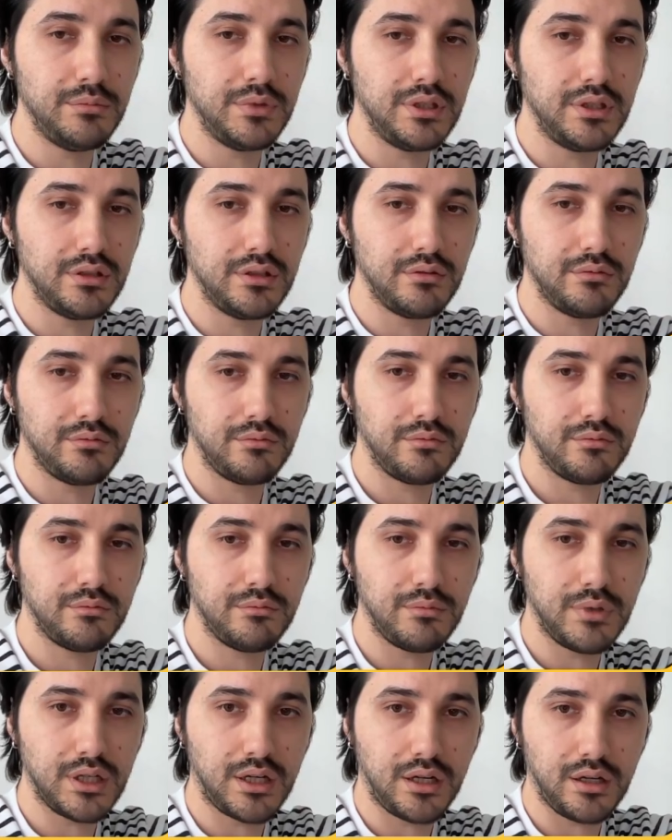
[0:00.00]
in
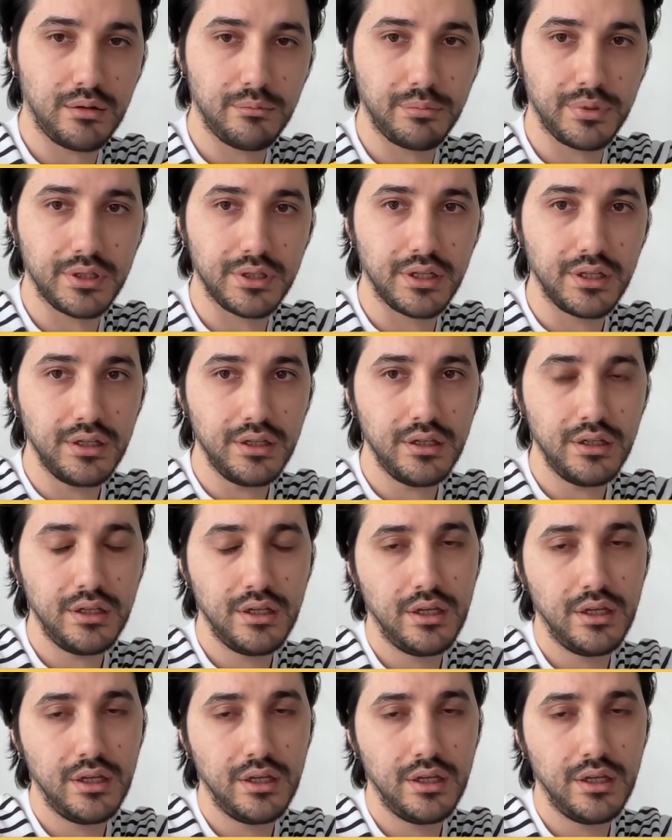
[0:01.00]
my company,